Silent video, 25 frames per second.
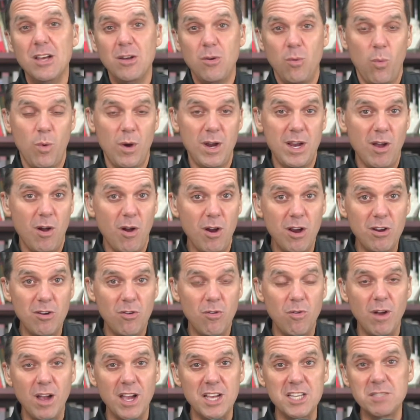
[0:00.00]
we aren't
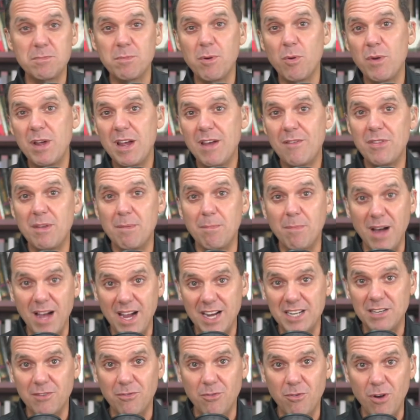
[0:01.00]
Christ, but we have the
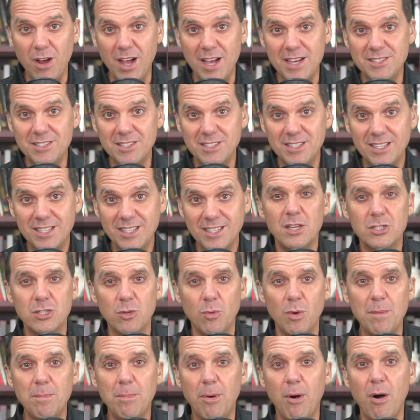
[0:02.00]
mind of Christ.
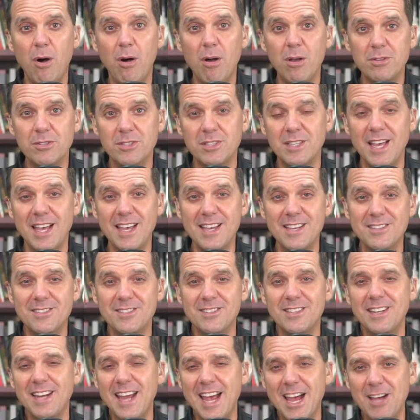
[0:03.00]
So when Paul
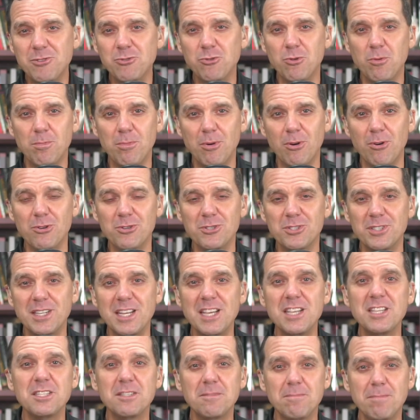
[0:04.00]
says the natural person,
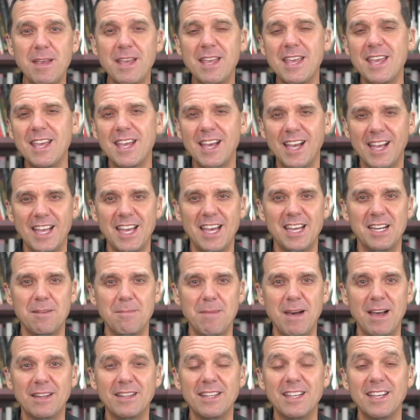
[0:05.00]
he's speaking again
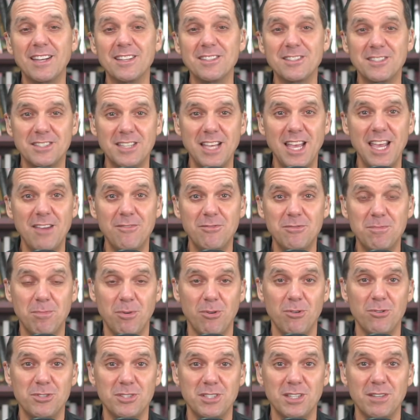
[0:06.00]
about the unsaved
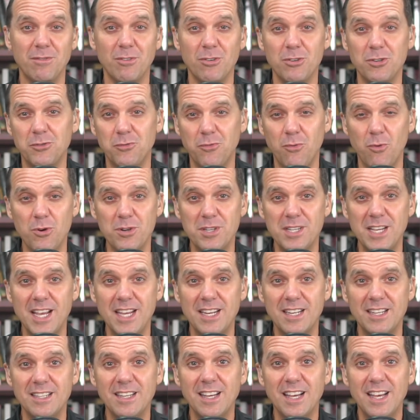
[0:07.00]
person. Verse
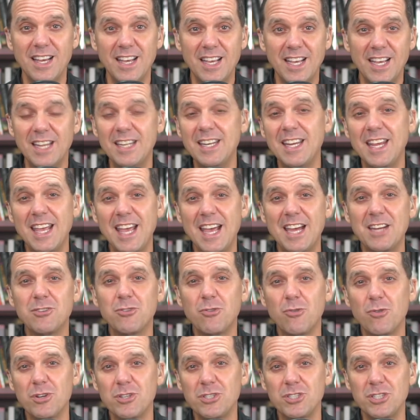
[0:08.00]
fourteen, and in the end,
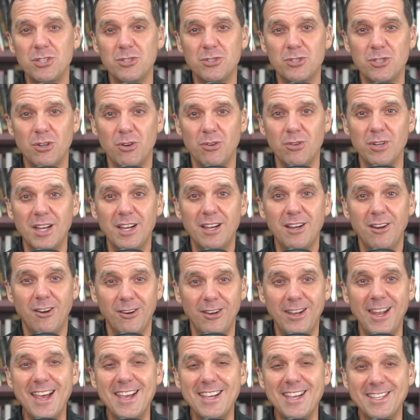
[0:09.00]
Christians are,
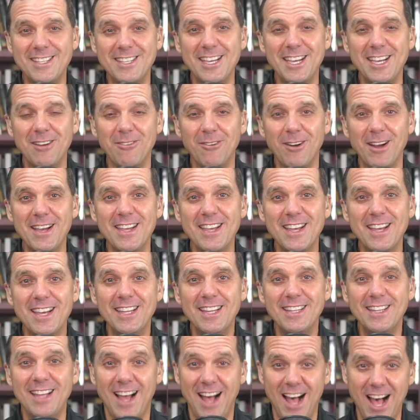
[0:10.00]
are like tea, right?
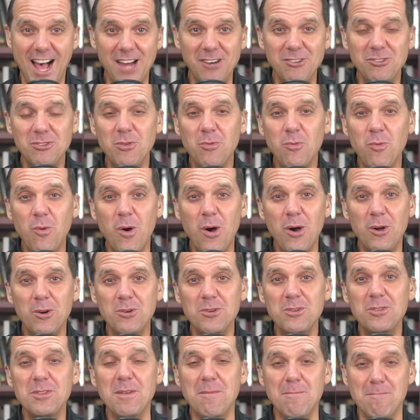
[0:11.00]
The hotter the
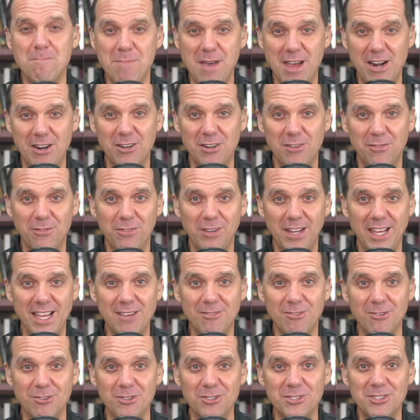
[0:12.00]
water, the better the
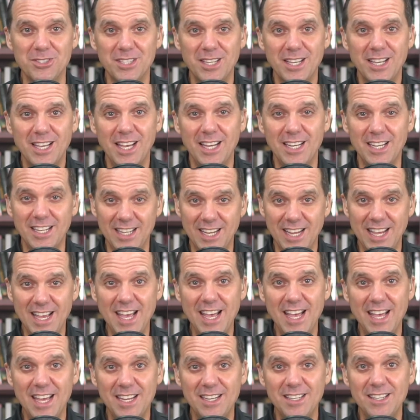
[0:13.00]
flavors. And in the
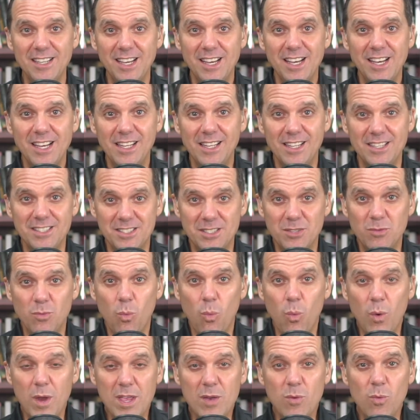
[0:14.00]
end,
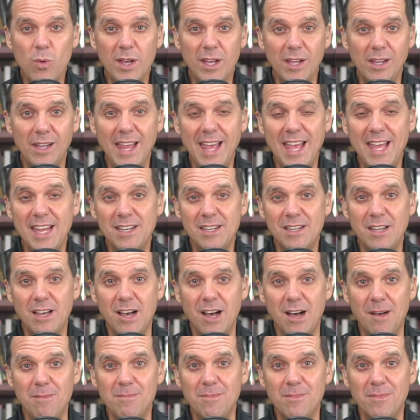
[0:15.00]
listen, we will end
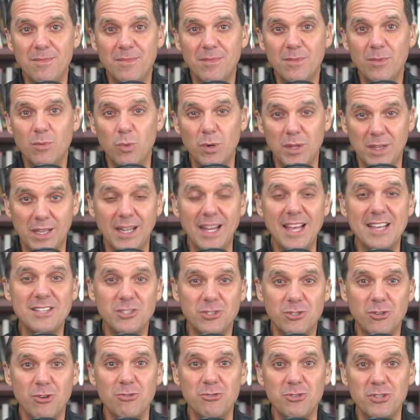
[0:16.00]
up with less
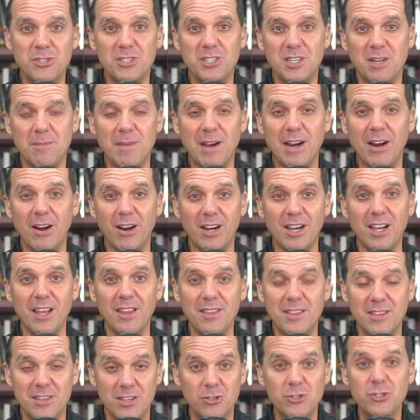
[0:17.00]
churches in
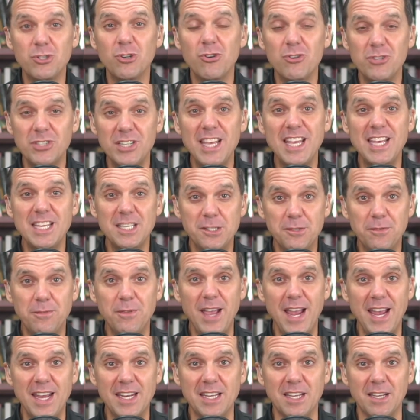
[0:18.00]
America. The church is
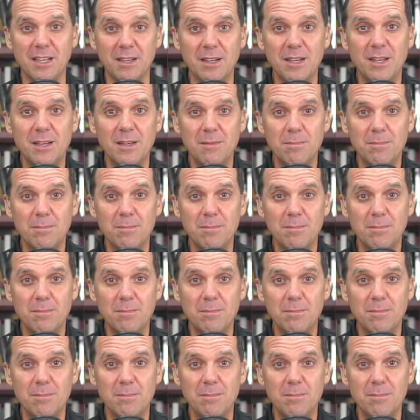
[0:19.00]
fading.